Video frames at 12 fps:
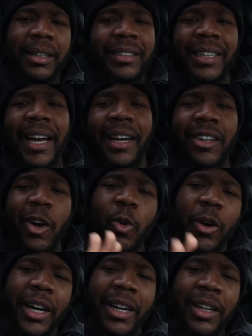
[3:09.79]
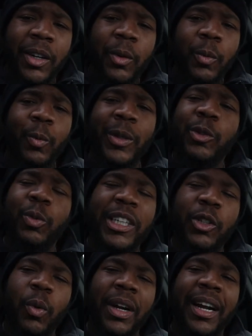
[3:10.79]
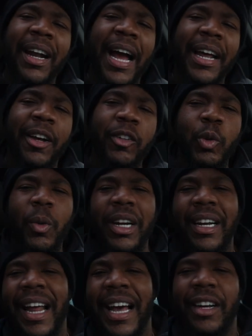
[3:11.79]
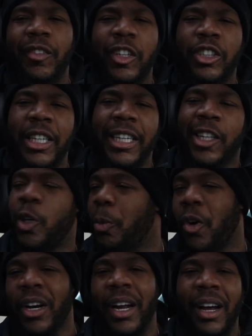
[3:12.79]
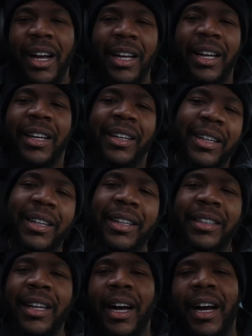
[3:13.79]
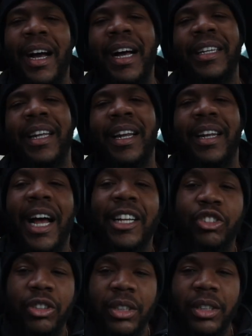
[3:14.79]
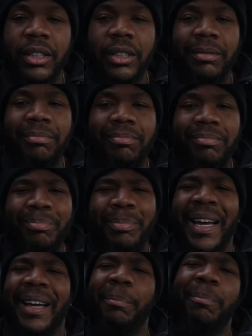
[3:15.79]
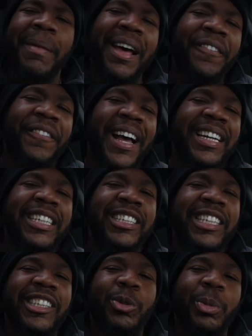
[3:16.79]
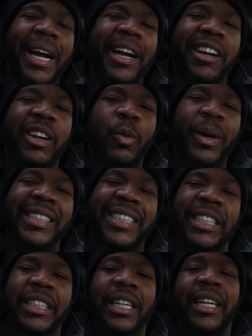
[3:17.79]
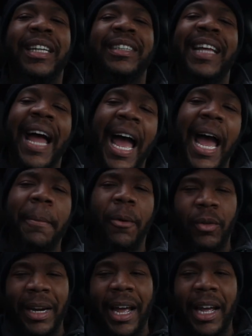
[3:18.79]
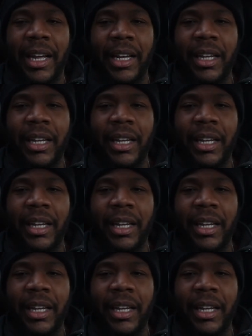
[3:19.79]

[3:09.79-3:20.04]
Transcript: Yeah, don't worry. Which one you want to line up? You want to line up the Gen Coupe or the Honda Elantra? Man, matter of fact, the Gen Coupe ain't going to waste his time on that.